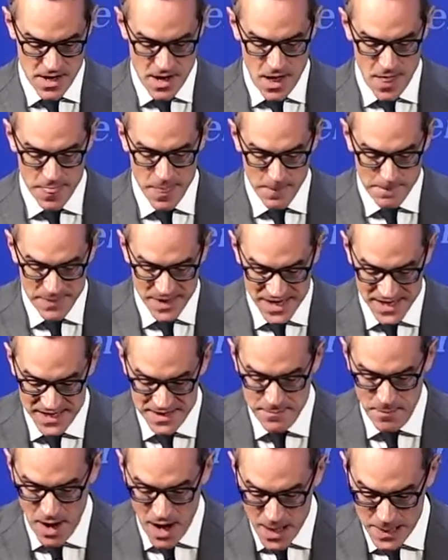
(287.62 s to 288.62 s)
The body
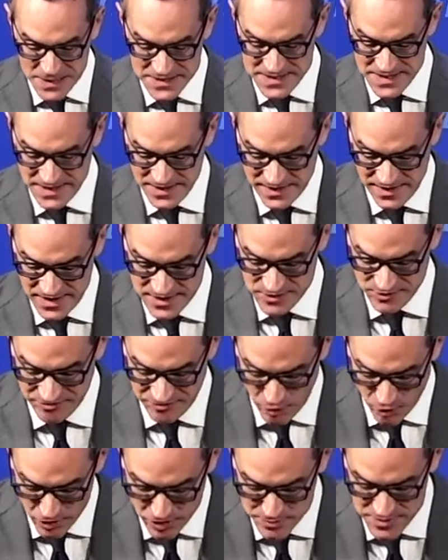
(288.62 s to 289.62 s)
politic is
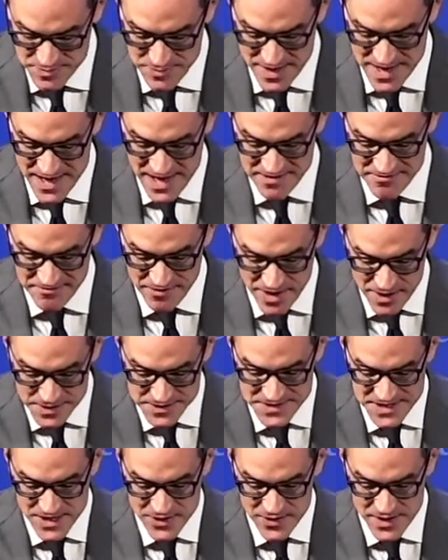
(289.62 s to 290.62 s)
formed by a
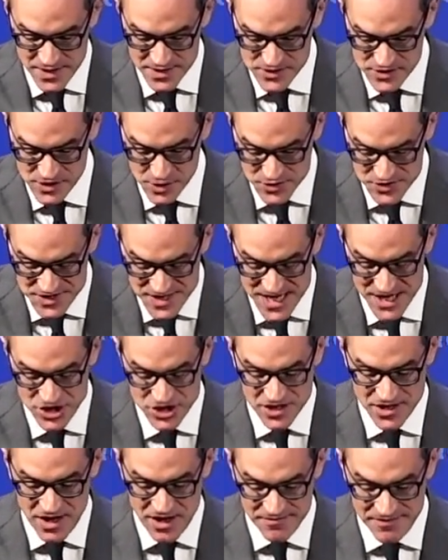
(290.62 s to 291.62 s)
voluntary
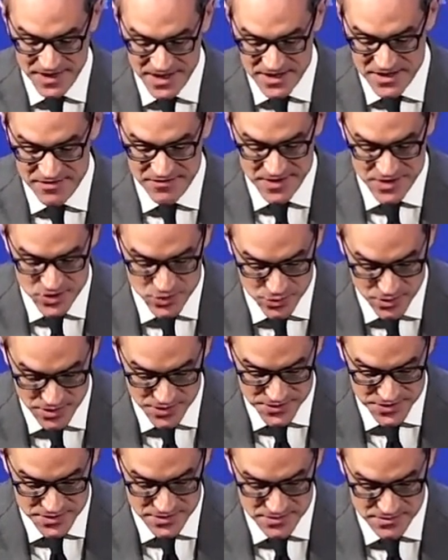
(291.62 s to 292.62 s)
association of
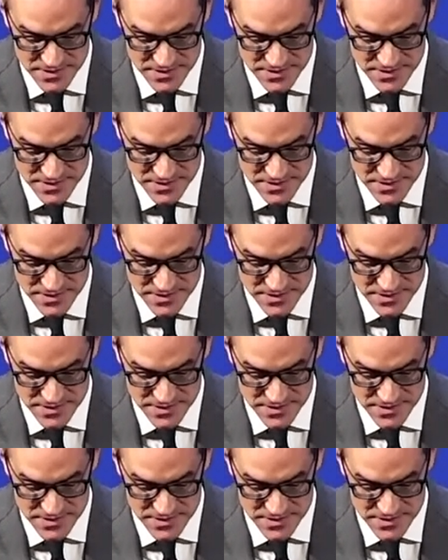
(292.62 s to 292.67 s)
individuals.